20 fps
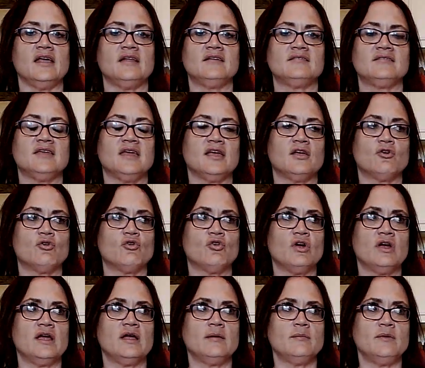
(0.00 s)
It's like
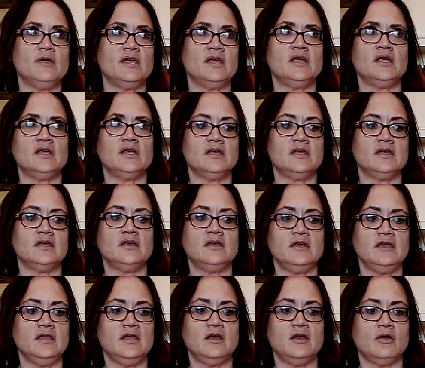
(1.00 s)

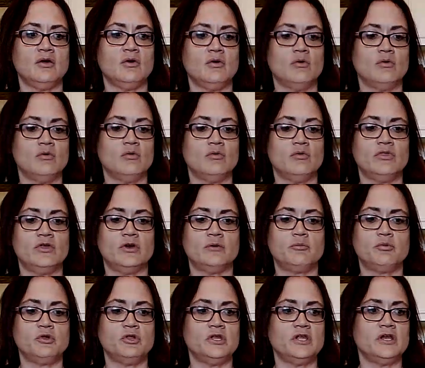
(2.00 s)
cramming, you know, their
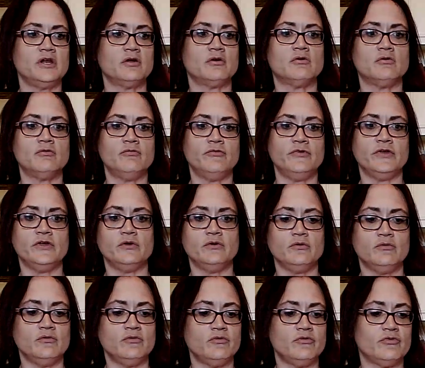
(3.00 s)
political
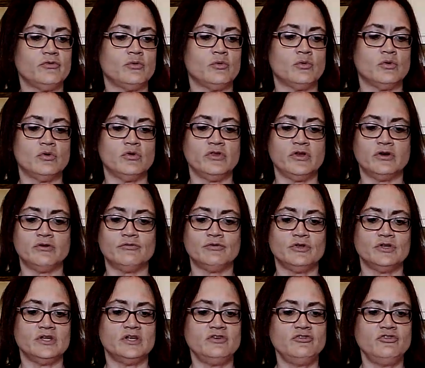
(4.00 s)
views or their
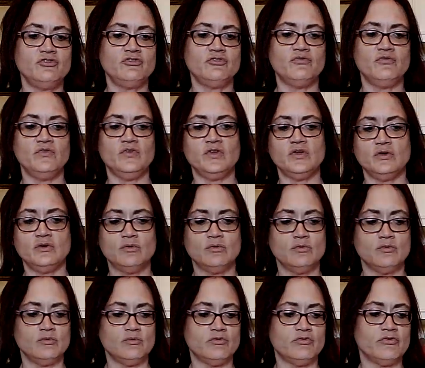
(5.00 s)
religious
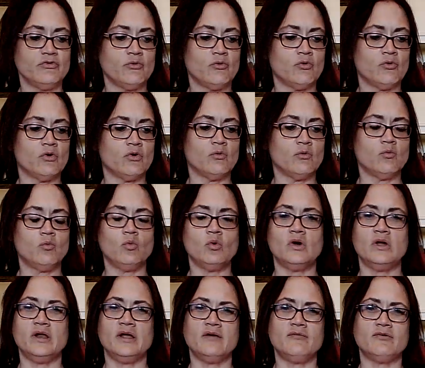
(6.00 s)
views or
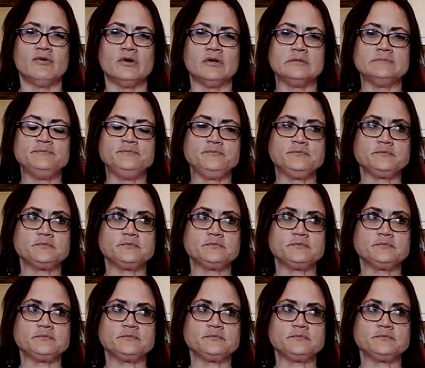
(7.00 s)
whatever,